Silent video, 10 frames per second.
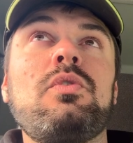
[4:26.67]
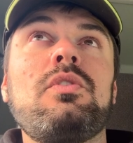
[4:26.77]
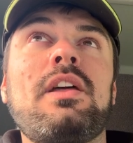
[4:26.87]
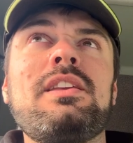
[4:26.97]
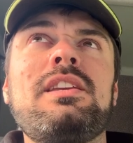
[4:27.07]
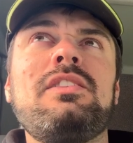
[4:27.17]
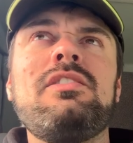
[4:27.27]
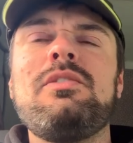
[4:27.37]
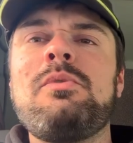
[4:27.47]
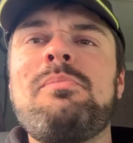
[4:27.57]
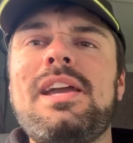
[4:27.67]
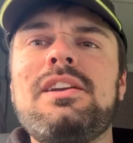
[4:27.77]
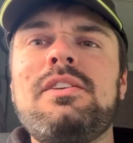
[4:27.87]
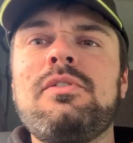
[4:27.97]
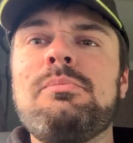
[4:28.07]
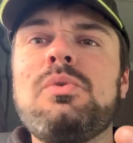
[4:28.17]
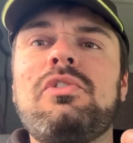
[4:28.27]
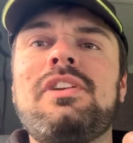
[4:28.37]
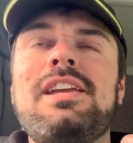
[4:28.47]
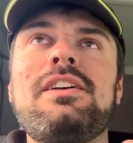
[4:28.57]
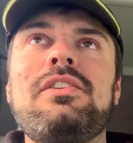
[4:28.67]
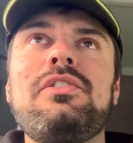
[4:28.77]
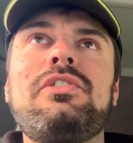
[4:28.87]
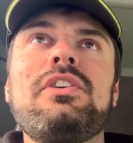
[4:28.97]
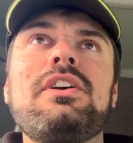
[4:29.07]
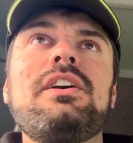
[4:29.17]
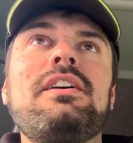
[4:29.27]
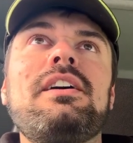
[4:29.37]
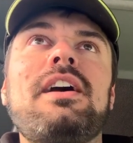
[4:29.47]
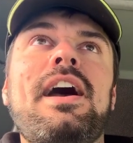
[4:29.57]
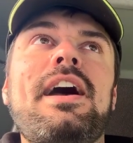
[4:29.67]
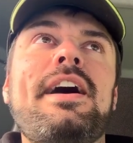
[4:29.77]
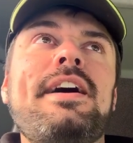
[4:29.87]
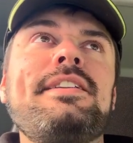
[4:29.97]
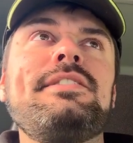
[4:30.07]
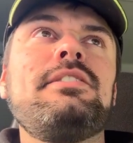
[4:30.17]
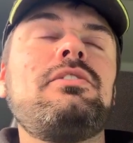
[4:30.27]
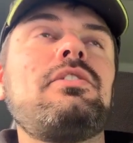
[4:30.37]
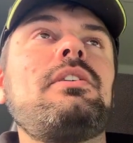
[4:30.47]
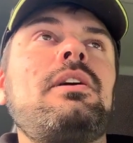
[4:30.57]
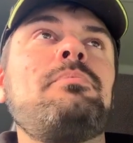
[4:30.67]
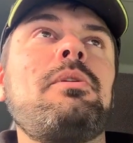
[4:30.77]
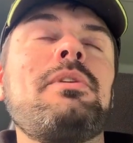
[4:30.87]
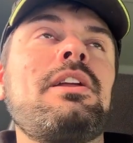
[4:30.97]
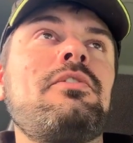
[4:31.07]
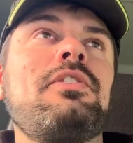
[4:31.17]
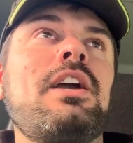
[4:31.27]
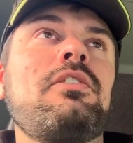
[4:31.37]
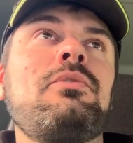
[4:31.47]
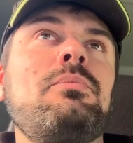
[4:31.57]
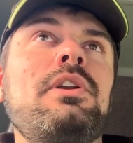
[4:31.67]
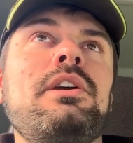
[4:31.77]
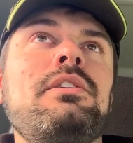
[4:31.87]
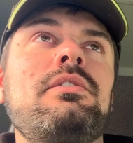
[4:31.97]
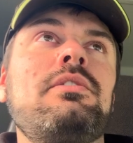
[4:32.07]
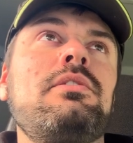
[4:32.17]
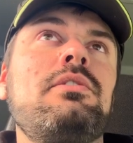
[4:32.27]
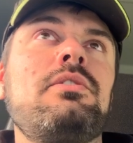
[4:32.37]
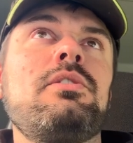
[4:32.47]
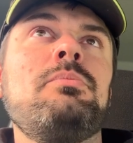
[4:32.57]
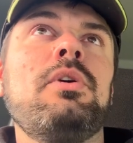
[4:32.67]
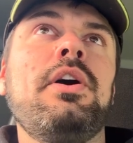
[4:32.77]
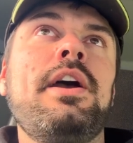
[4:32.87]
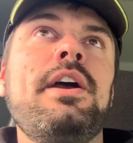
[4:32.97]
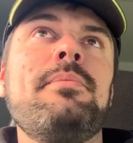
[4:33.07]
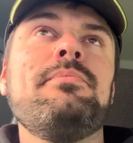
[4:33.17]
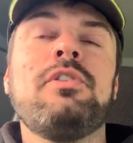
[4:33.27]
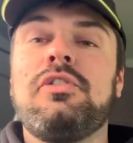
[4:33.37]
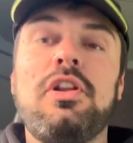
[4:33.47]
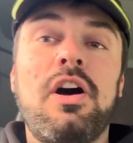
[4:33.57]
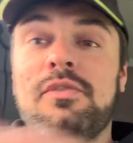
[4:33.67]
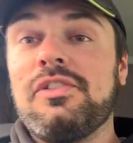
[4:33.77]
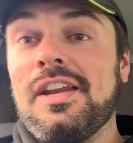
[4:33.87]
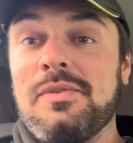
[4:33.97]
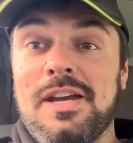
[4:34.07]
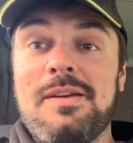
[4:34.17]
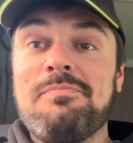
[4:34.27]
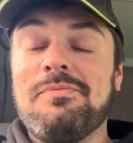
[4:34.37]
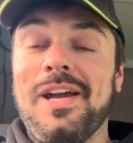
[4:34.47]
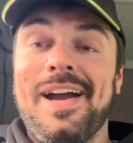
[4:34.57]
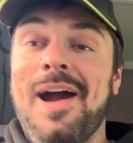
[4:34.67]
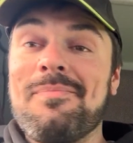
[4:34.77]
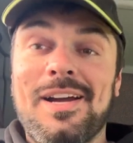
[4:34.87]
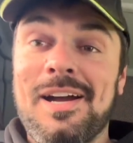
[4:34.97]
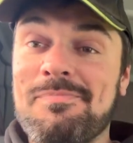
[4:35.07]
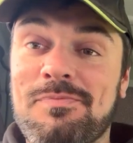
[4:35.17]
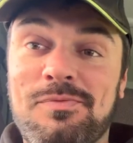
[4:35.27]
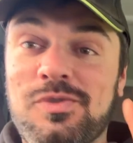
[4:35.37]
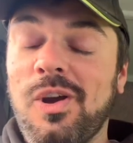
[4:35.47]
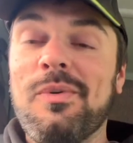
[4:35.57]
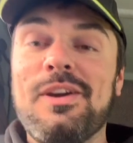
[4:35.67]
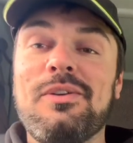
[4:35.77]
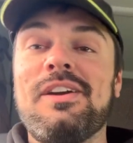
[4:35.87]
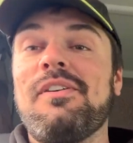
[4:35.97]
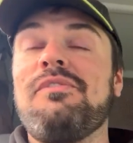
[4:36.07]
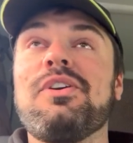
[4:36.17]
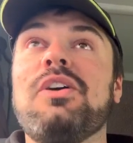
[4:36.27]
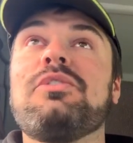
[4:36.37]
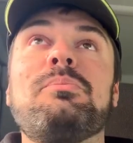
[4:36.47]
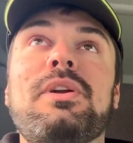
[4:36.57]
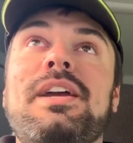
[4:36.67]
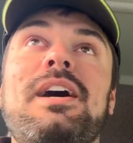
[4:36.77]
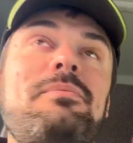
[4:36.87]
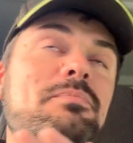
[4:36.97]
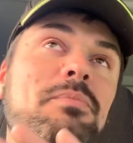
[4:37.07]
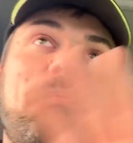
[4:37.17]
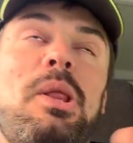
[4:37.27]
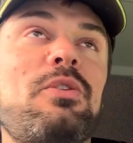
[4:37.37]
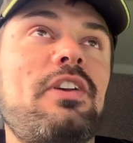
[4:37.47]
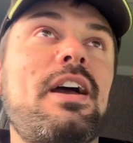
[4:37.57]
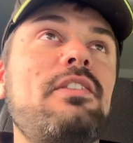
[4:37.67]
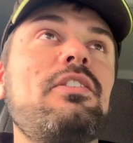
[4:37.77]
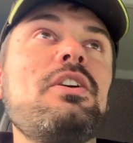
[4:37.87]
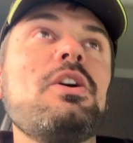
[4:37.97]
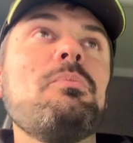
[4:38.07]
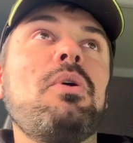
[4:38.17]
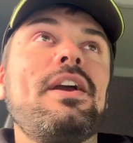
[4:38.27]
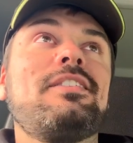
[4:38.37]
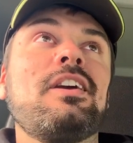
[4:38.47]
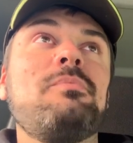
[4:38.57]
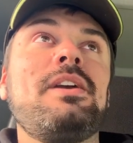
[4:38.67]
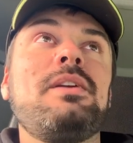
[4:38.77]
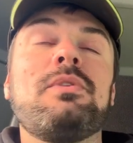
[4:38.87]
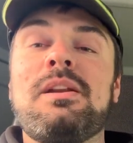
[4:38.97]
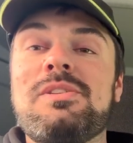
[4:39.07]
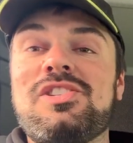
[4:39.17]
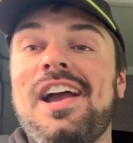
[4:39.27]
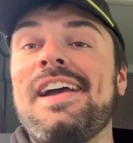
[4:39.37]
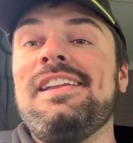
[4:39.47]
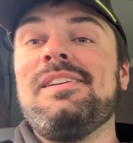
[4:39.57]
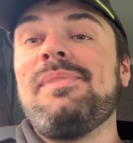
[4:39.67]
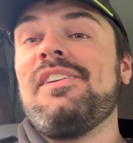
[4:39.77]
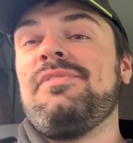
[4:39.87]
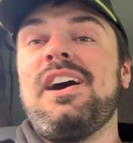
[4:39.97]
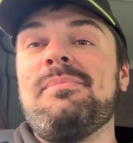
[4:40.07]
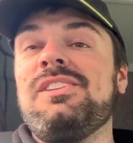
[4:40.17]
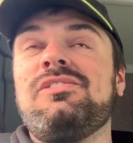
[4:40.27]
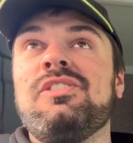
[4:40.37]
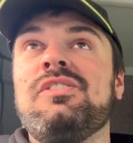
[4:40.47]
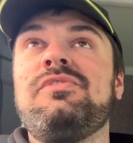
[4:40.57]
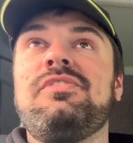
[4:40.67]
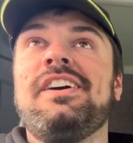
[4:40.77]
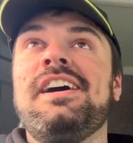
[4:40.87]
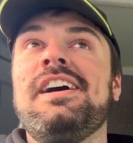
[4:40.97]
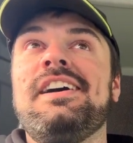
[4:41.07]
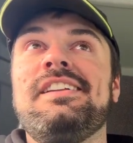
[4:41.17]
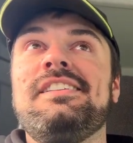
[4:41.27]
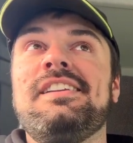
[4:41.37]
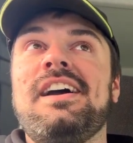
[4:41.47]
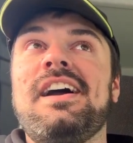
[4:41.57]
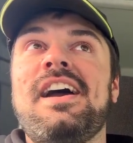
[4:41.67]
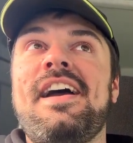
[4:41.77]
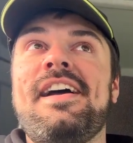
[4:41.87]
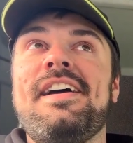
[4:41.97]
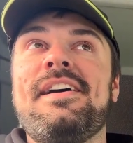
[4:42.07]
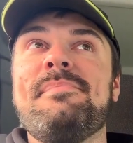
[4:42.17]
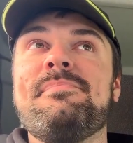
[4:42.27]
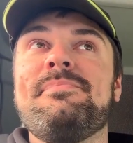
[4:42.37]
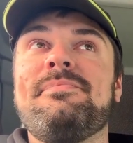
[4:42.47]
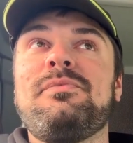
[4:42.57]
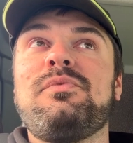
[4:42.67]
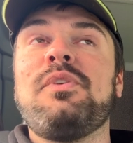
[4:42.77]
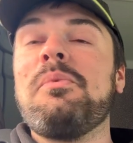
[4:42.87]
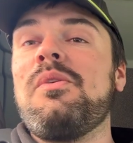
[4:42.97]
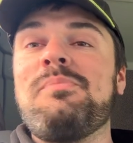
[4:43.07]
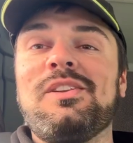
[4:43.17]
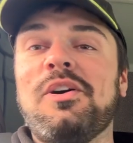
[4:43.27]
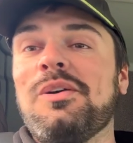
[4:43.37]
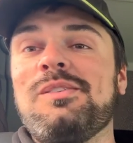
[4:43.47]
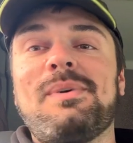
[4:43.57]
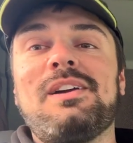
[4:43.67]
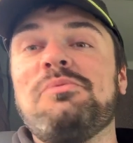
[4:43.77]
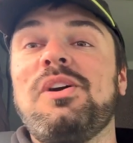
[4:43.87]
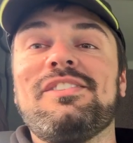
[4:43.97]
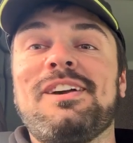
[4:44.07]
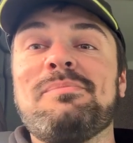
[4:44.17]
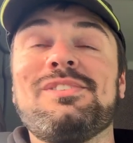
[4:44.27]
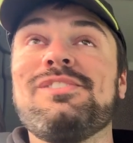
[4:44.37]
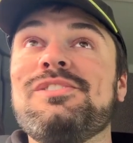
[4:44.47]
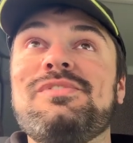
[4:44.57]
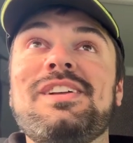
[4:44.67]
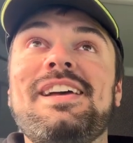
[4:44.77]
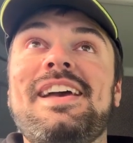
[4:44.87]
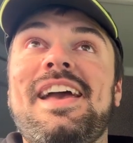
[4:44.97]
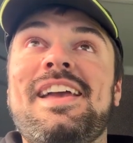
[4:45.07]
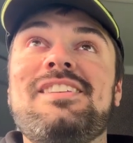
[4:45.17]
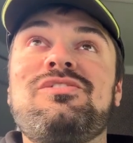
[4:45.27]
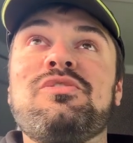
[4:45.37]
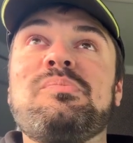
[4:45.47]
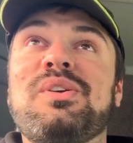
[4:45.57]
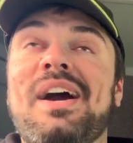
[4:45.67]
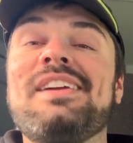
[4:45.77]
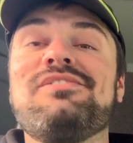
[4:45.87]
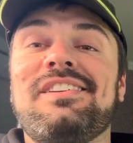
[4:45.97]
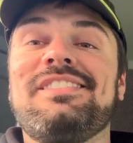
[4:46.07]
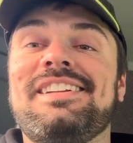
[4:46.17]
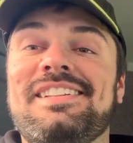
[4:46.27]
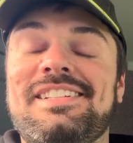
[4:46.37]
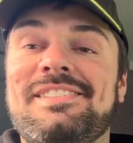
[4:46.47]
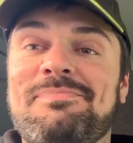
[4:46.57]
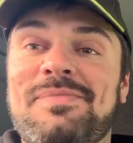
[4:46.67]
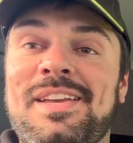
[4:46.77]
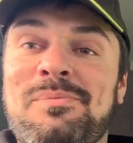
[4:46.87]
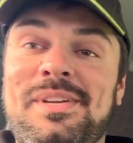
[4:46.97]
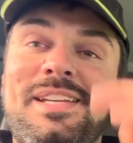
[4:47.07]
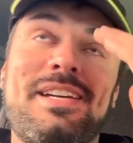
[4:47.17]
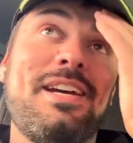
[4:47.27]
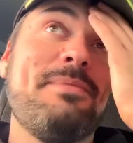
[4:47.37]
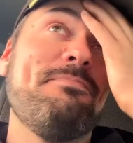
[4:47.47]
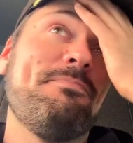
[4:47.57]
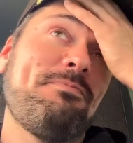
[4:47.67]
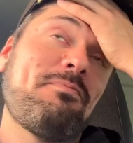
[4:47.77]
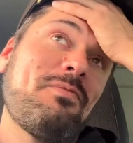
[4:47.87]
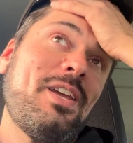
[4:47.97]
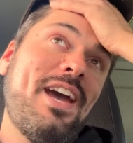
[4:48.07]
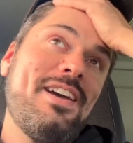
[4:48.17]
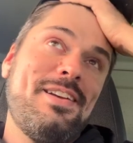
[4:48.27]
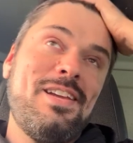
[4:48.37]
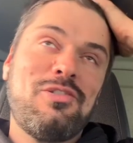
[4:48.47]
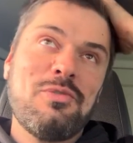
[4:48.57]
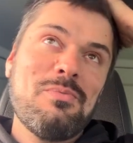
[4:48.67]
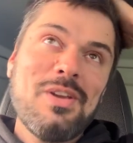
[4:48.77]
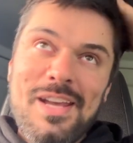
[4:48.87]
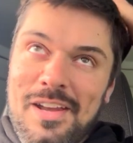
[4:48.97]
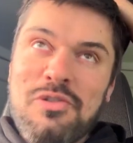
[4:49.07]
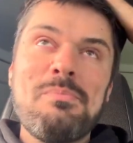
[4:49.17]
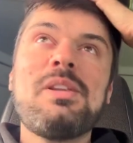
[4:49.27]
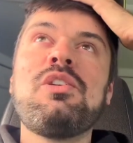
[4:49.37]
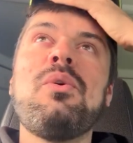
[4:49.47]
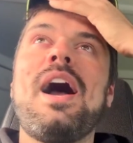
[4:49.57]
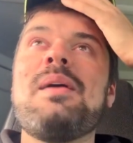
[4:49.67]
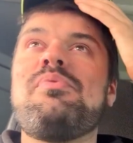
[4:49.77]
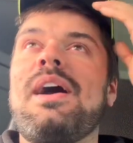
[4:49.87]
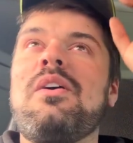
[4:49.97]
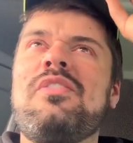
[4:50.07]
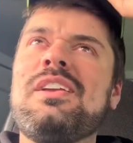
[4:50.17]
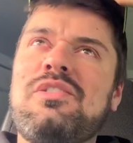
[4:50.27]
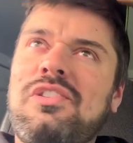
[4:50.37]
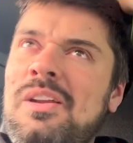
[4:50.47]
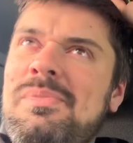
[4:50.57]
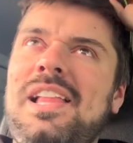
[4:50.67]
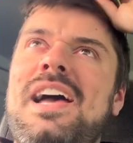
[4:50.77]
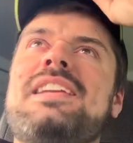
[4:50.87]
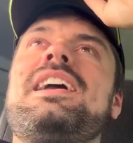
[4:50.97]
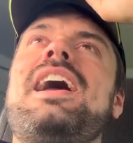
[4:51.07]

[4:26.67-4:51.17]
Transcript: I think it is it Rebecca from Boots and Heels, and I'm probably going to forget somebody. But um, there's a lot of us anyway. I, I'm, I'm sorry if I forgot somebody. I apologise. But it's going to be we're going to be chatting about farming stuff, and um, from what we've been talking about in the WhatsApp and stuff, it should be quite interesting. I think it'll be um, yeah. It shouldn't shouldn't be too highbrow. I think it's just going to be like